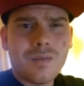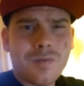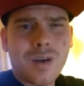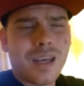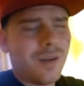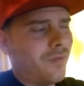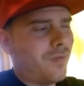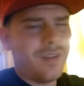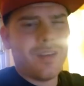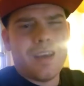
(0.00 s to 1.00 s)
fucking,
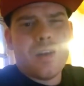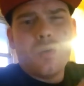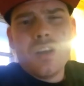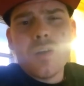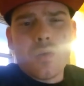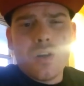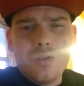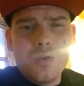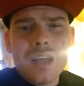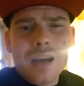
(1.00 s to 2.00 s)
and only a real
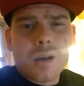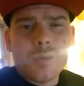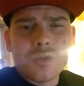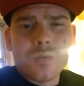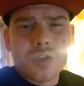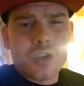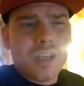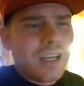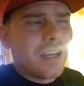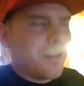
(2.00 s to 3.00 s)
dude that comes from the
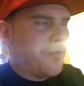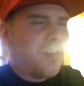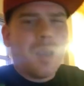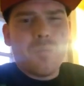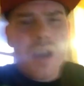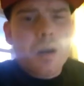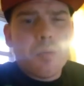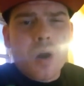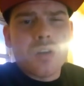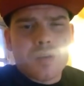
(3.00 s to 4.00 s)
street, it can fucking pick
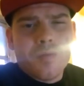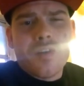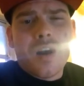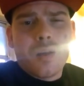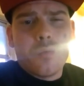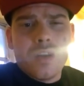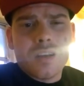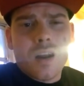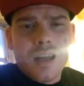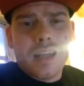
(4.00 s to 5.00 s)
apart some fucking
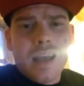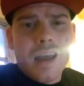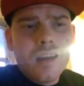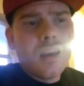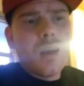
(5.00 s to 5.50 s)
retard like that.